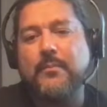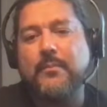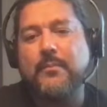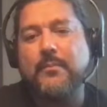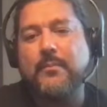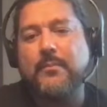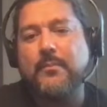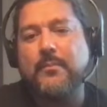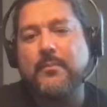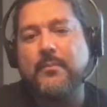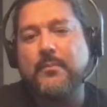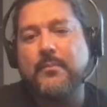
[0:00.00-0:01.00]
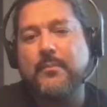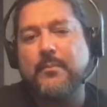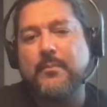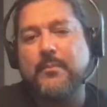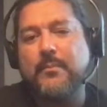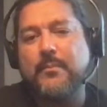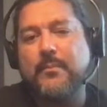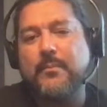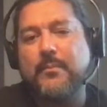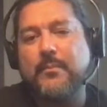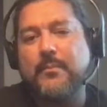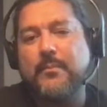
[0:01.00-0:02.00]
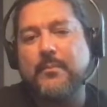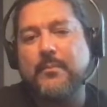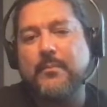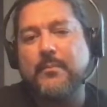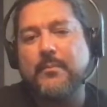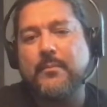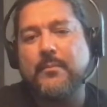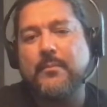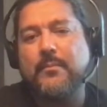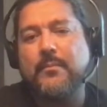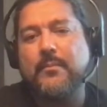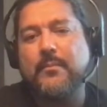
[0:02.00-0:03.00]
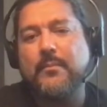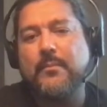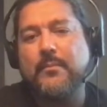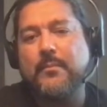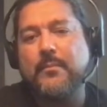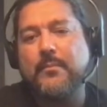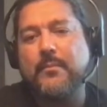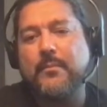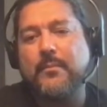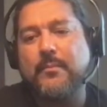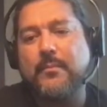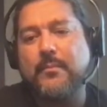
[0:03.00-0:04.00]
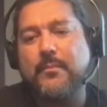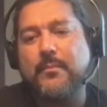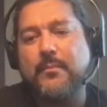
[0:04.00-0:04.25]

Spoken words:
No words are spoken by the person on screen.